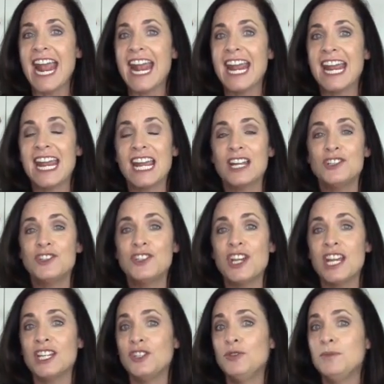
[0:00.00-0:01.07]
and
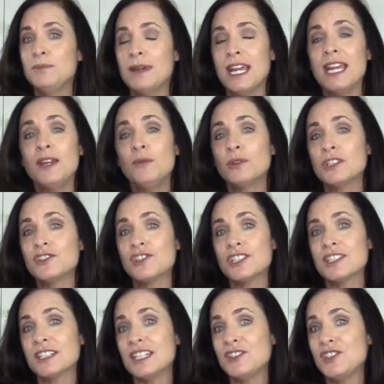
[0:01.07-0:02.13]
you may want to
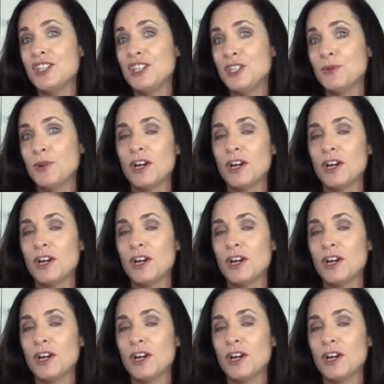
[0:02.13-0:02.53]
just continue